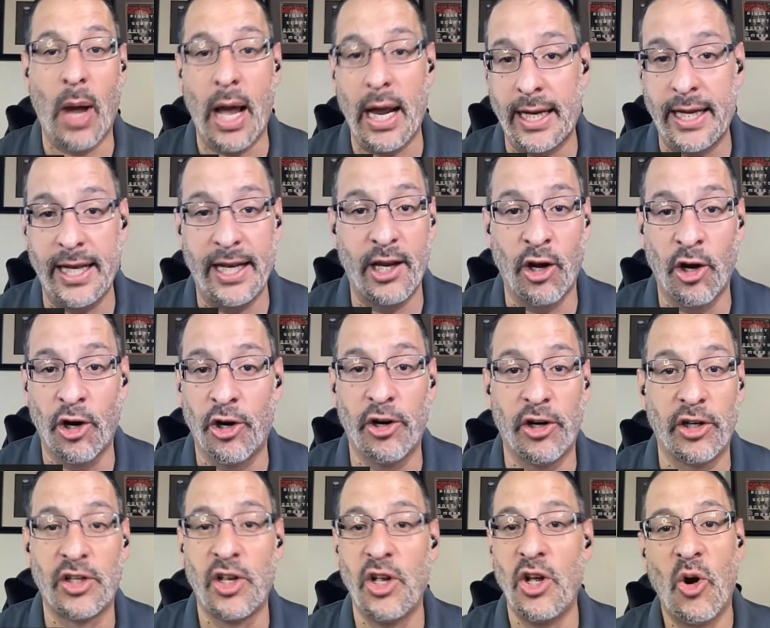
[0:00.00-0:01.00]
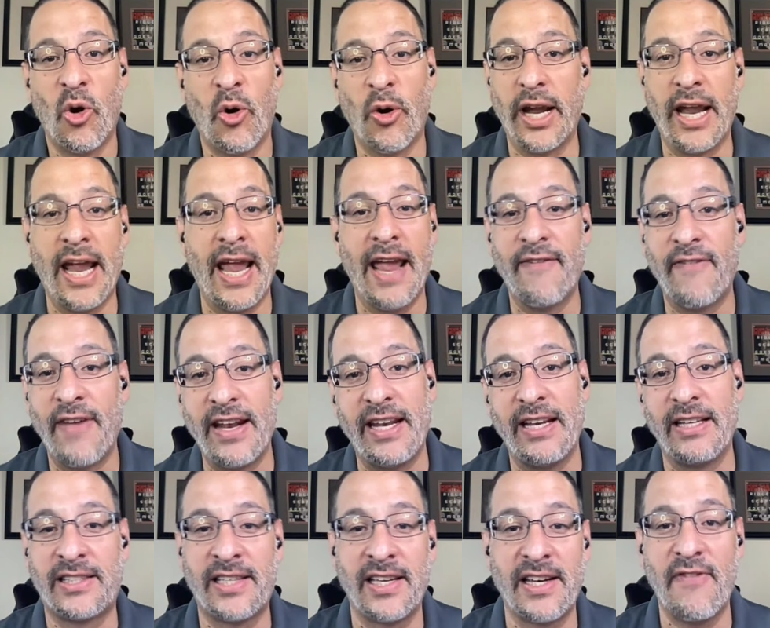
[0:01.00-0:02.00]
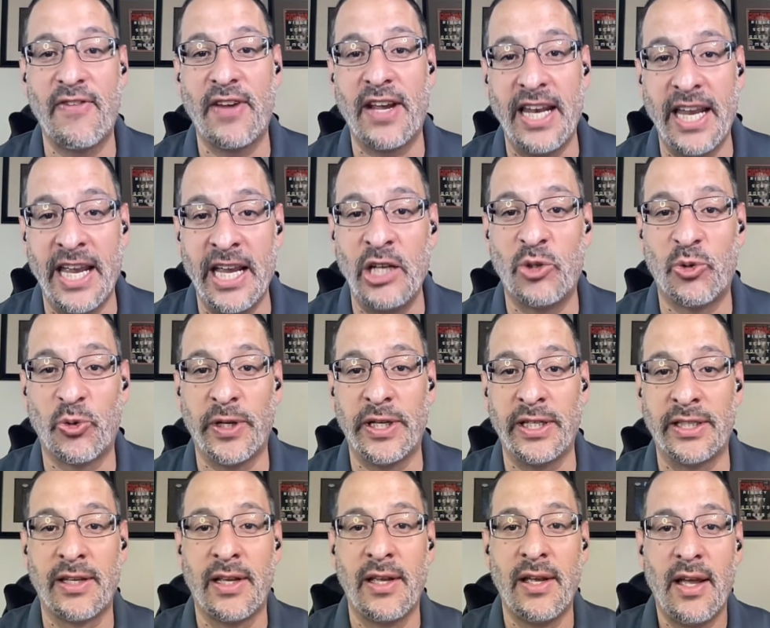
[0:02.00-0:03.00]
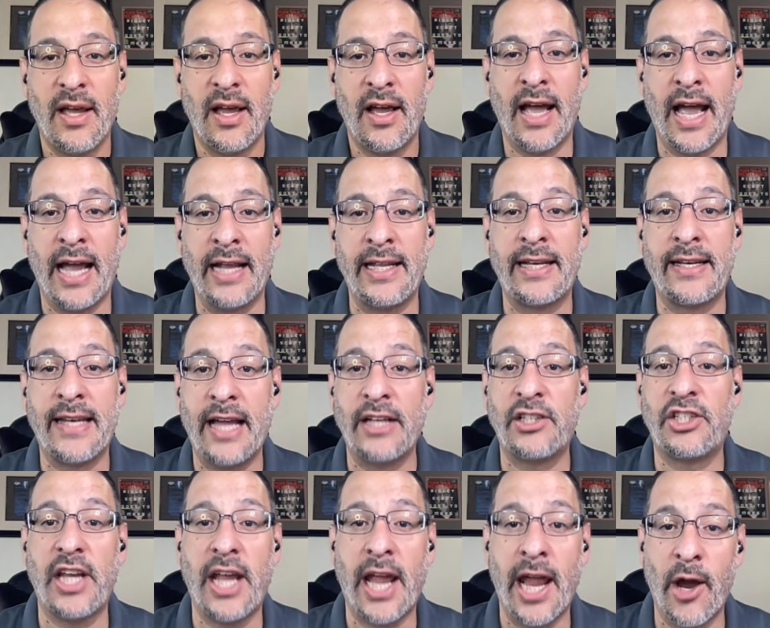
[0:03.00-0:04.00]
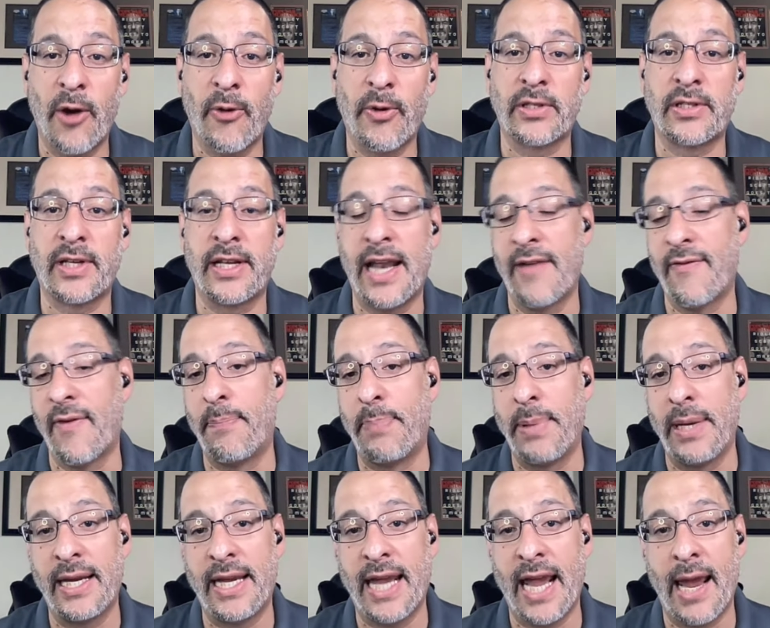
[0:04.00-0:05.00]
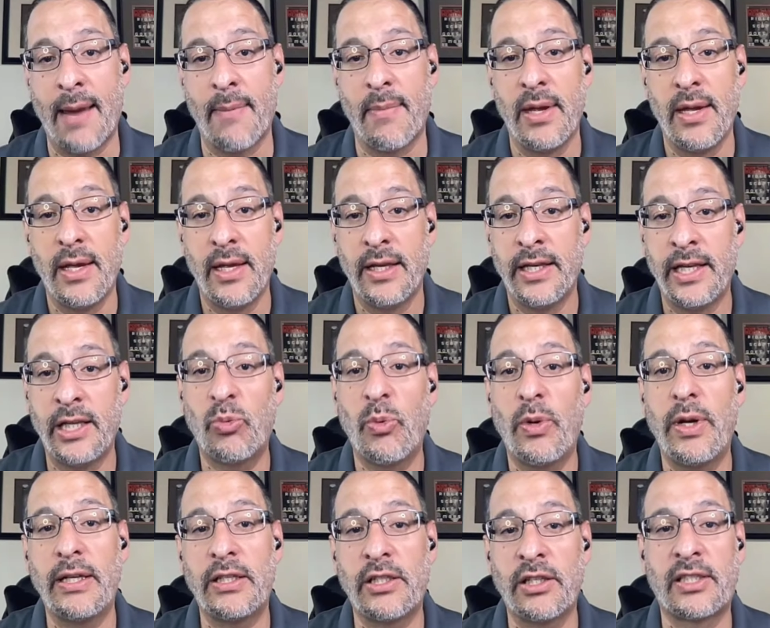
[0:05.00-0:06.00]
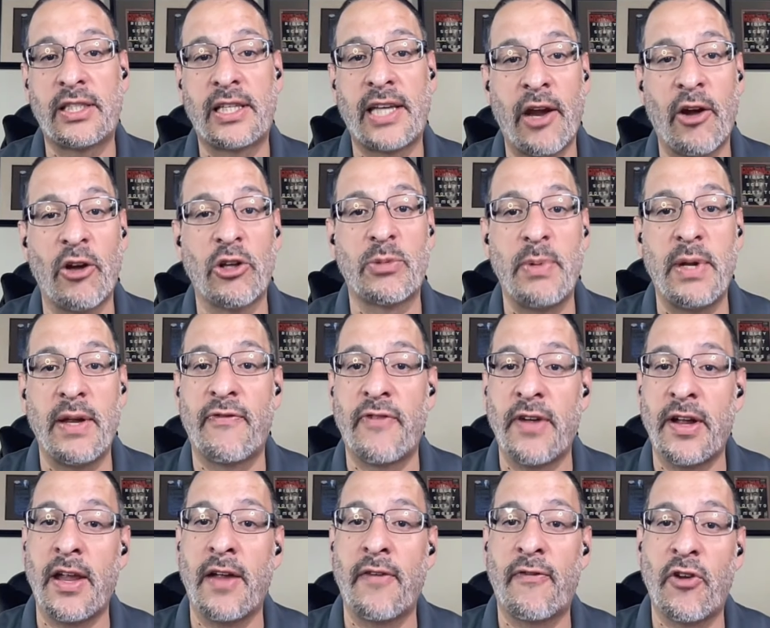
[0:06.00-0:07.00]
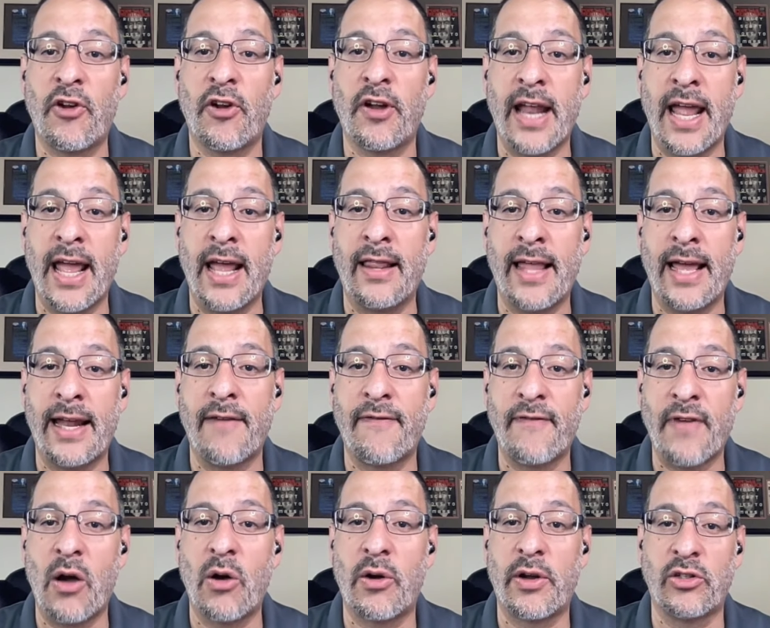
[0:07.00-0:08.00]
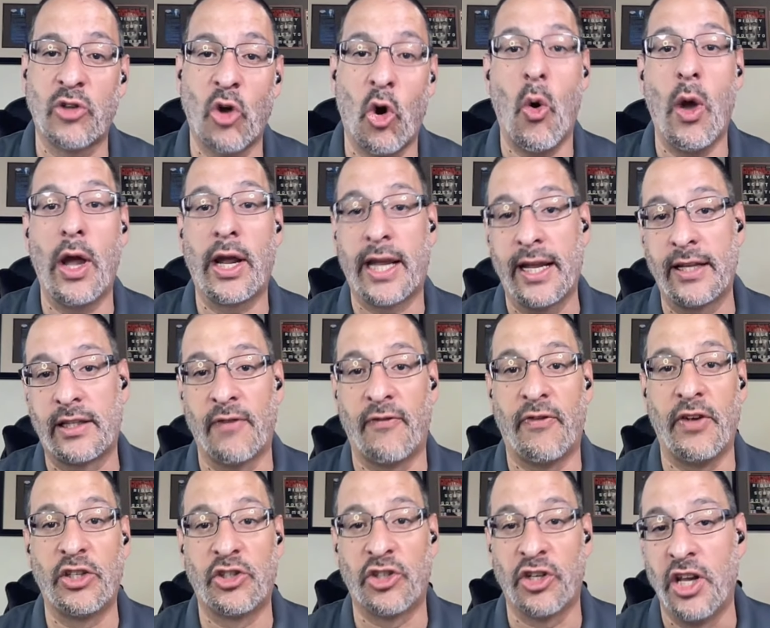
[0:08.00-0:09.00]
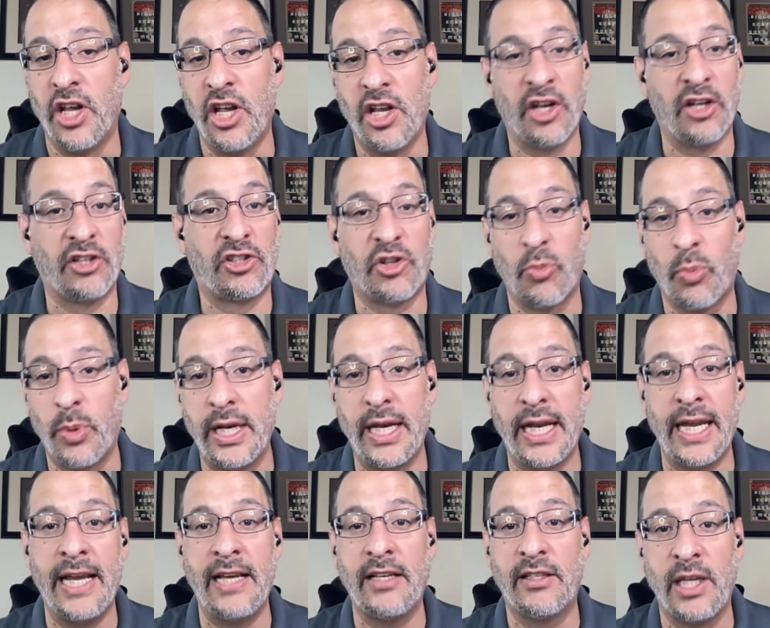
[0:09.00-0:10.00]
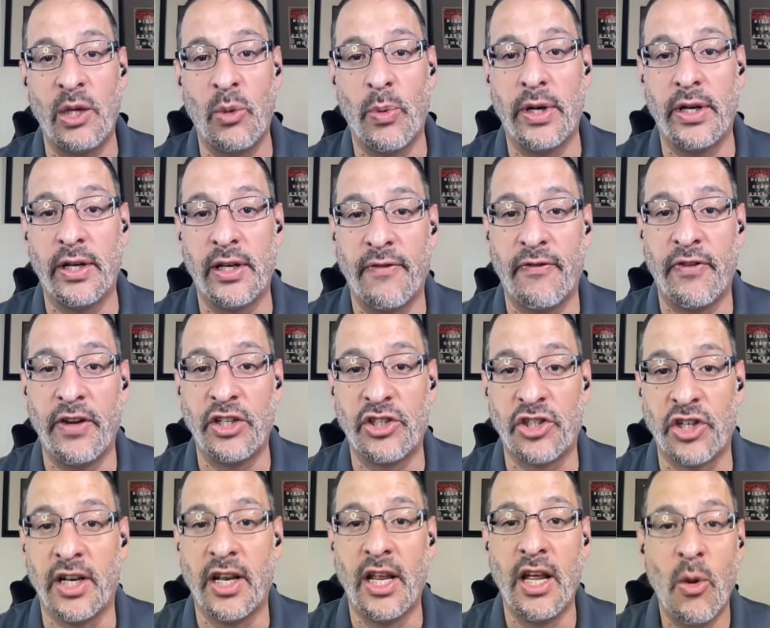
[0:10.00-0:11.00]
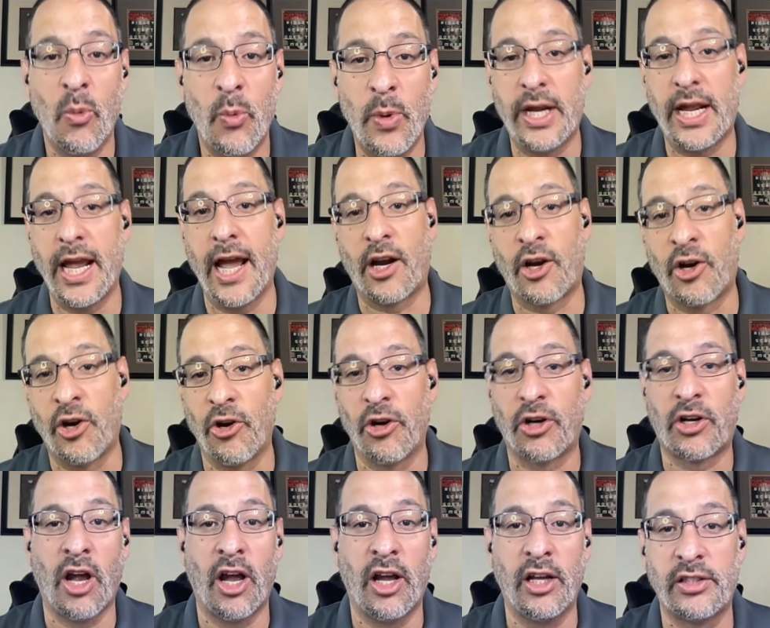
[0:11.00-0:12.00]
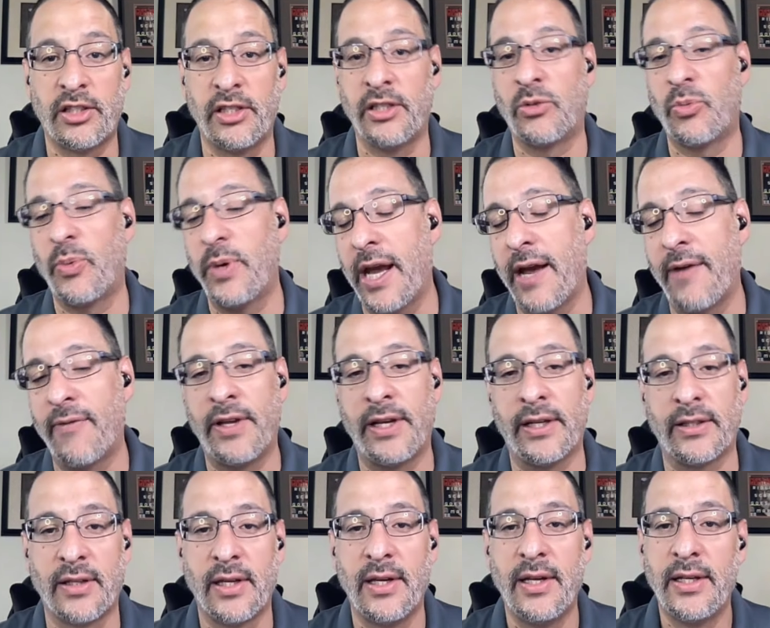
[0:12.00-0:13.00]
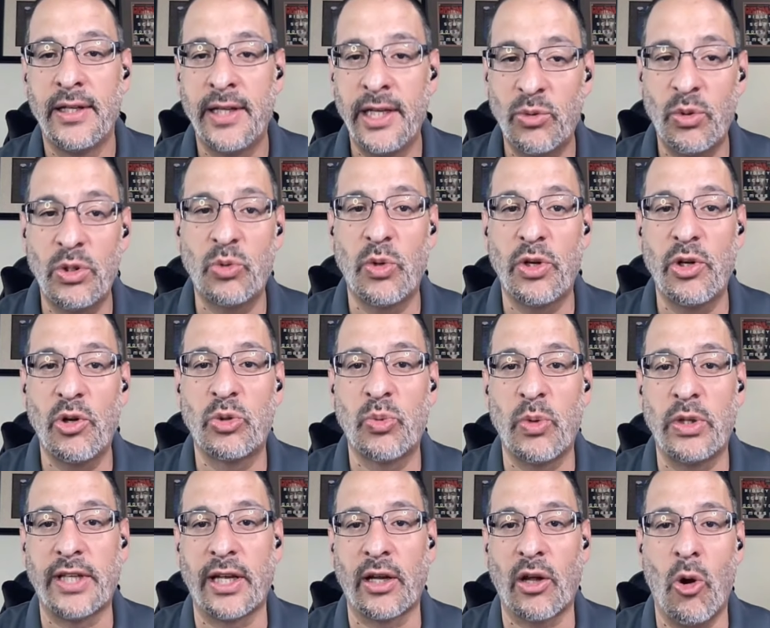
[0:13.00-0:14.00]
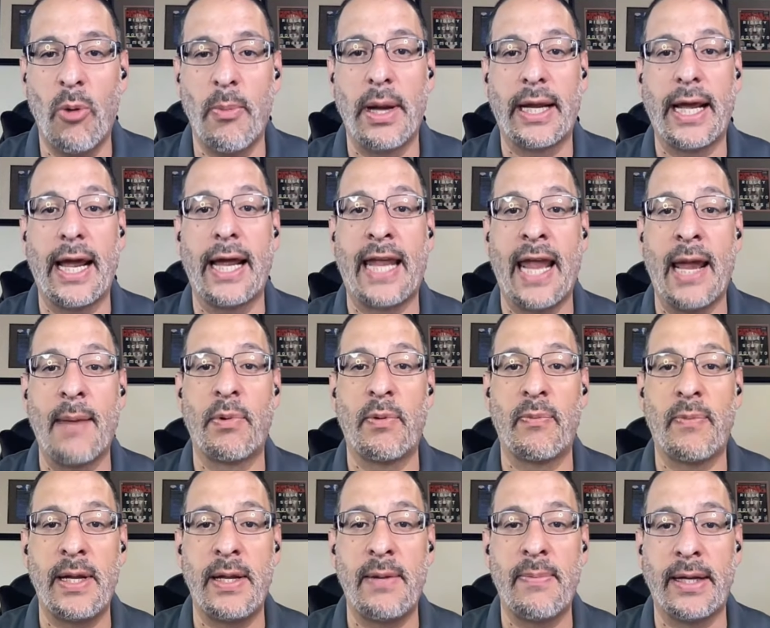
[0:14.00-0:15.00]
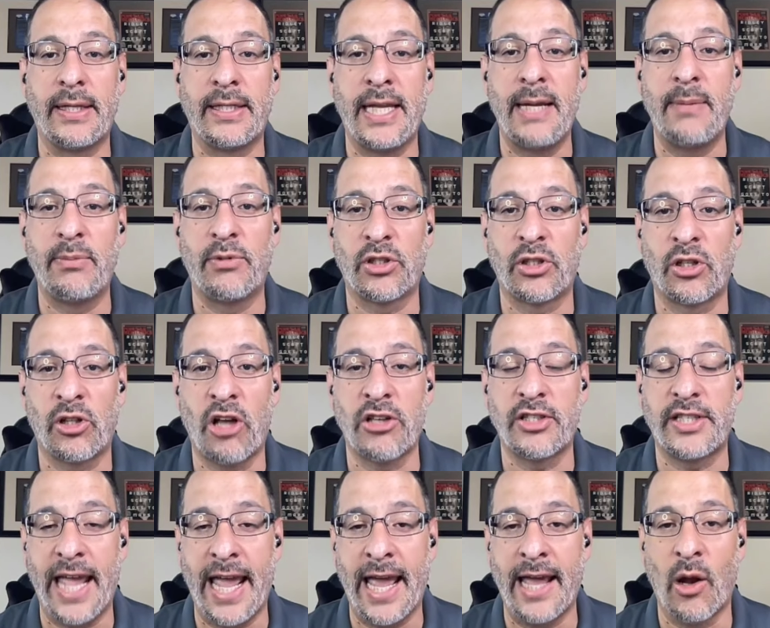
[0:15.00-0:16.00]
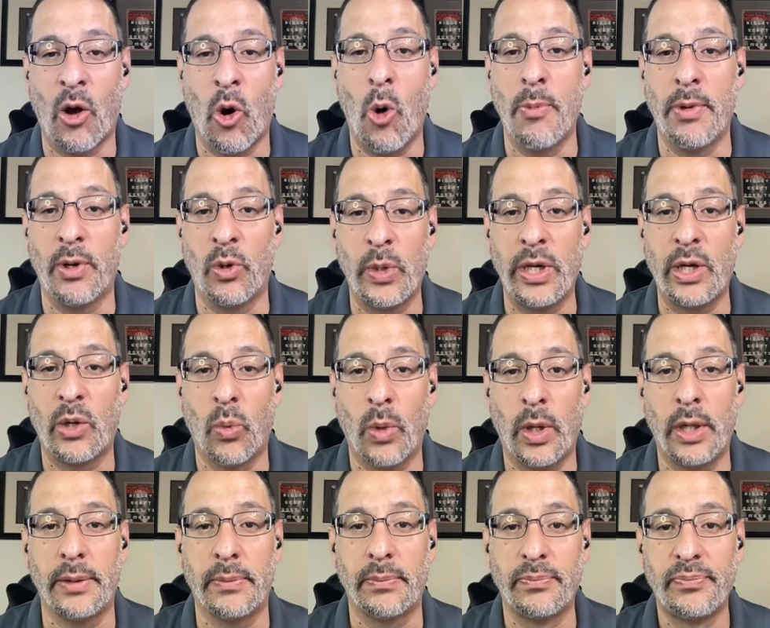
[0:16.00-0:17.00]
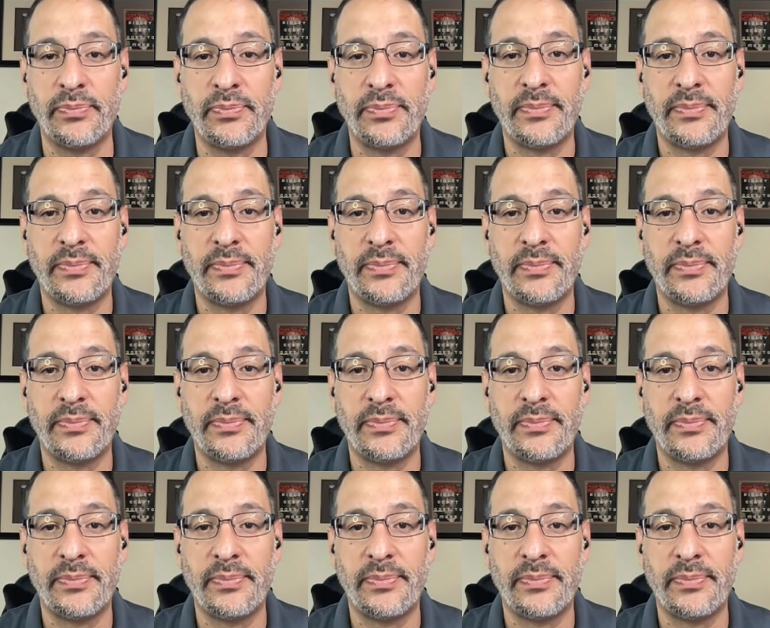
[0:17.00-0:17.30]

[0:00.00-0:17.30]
with Watt getting hurt or have any significant injuries, I think Najee Harris can have a big game. This one, it just scares me if you're at Atlanta Falcons. Oh, I got division. They should easily win a division. We got Kirk Cousins. We have this. This one's one of those ones like, oh, my God, I can't believe my team just lost at home in week one.